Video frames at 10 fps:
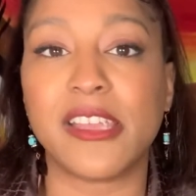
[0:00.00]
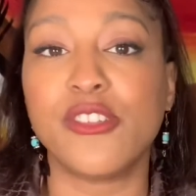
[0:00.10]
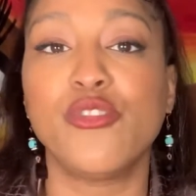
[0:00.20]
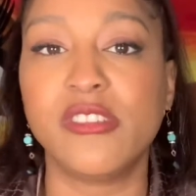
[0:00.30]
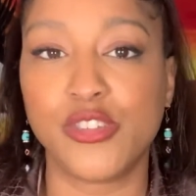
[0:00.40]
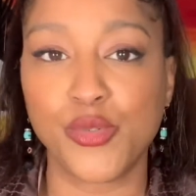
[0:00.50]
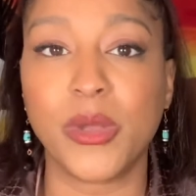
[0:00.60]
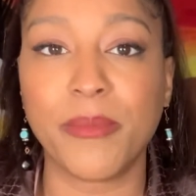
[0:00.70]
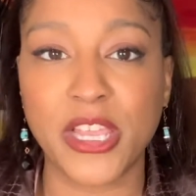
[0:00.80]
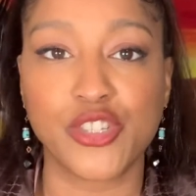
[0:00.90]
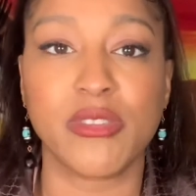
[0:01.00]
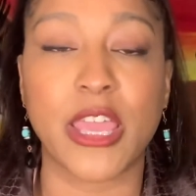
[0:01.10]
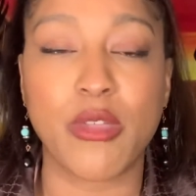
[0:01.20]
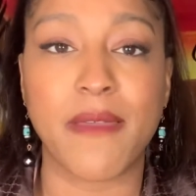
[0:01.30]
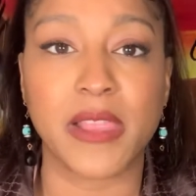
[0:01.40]
do want to make sure that
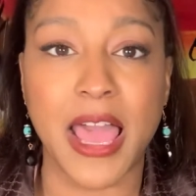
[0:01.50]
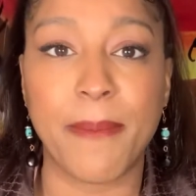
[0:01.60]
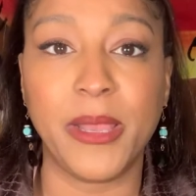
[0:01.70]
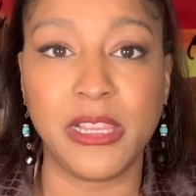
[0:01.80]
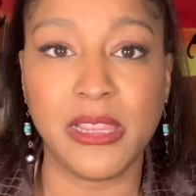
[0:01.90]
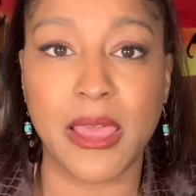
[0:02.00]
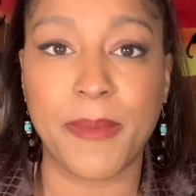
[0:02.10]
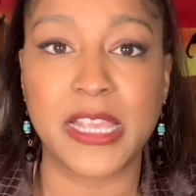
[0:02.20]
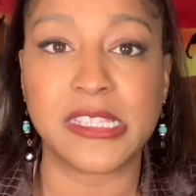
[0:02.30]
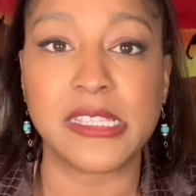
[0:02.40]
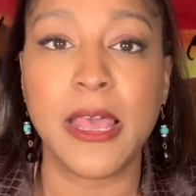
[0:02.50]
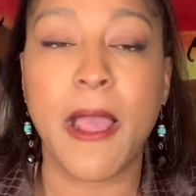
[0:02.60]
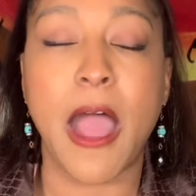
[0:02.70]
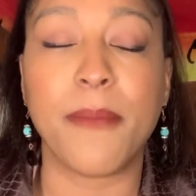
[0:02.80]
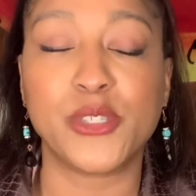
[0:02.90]
you have liability limits.
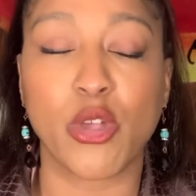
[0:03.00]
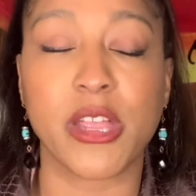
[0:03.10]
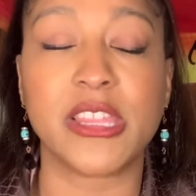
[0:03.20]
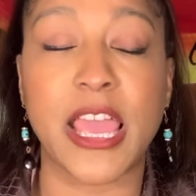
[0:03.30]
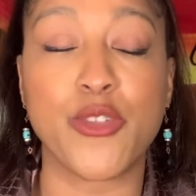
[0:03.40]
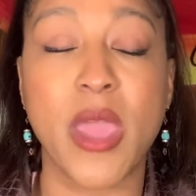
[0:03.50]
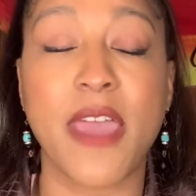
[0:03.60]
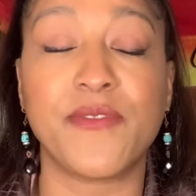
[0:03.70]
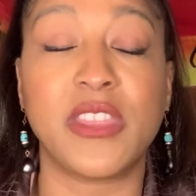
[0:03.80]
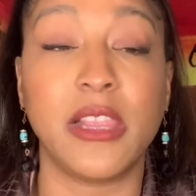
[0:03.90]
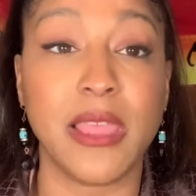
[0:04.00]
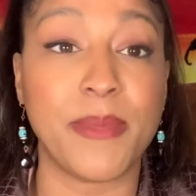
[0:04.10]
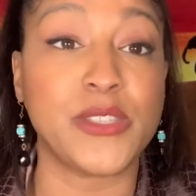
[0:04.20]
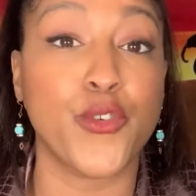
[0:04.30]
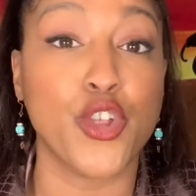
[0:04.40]
That you have the
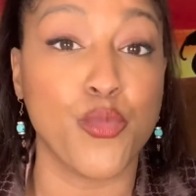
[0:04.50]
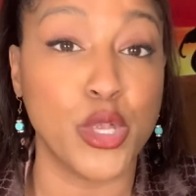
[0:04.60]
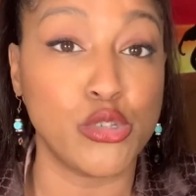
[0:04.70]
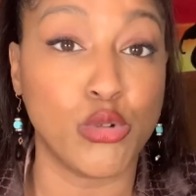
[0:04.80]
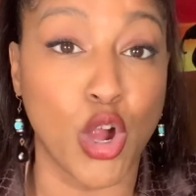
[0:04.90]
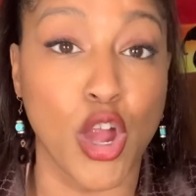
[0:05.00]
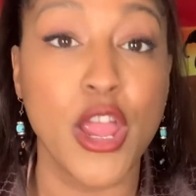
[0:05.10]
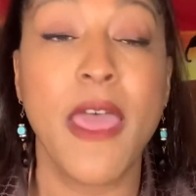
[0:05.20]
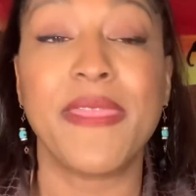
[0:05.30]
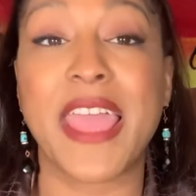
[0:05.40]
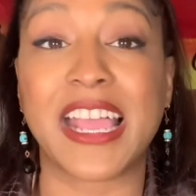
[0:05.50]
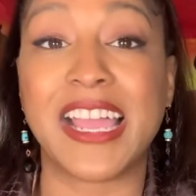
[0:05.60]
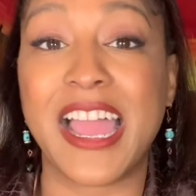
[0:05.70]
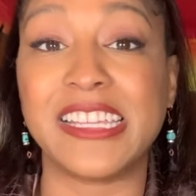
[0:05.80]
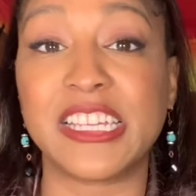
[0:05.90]
limits for your rental car that
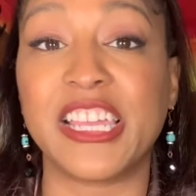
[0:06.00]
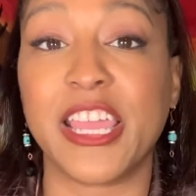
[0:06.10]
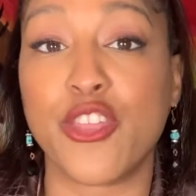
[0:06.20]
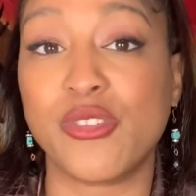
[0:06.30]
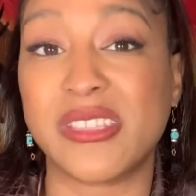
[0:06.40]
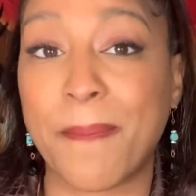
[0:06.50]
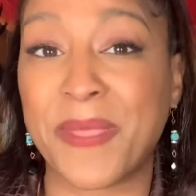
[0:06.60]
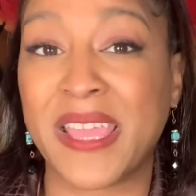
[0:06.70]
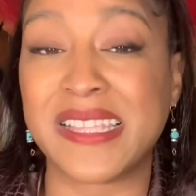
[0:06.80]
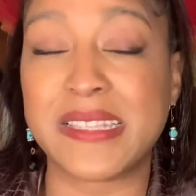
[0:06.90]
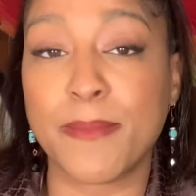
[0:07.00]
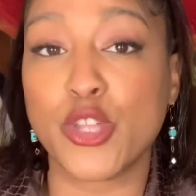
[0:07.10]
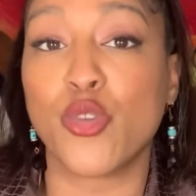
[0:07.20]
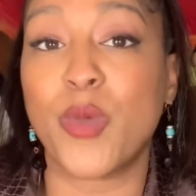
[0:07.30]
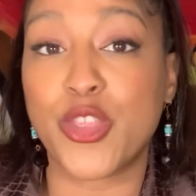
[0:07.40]
kind of can get you something similar
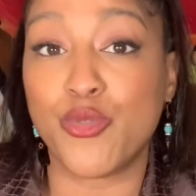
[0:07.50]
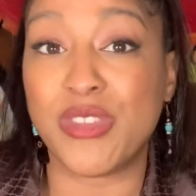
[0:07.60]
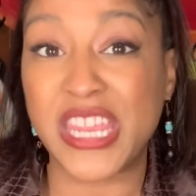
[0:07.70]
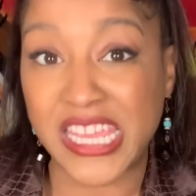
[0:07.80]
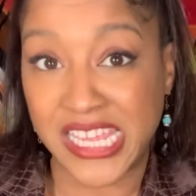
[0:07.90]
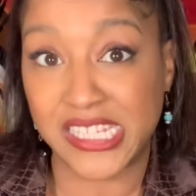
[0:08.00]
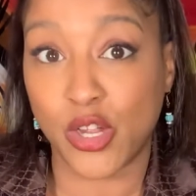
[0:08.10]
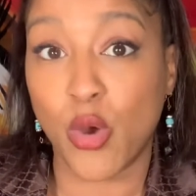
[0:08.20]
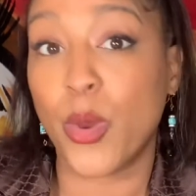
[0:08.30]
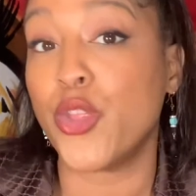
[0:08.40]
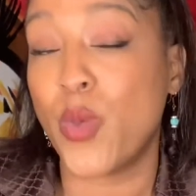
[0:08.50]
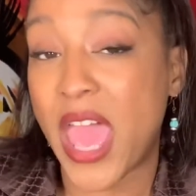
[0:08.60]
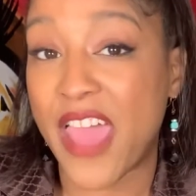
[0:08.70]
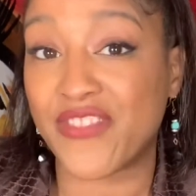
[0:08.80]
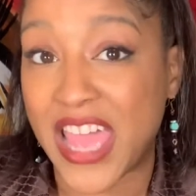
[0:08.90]
to what you need or what you
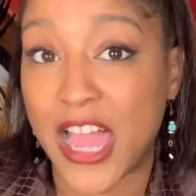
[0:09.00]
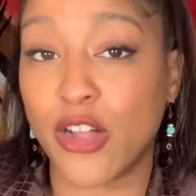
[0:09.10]
have now.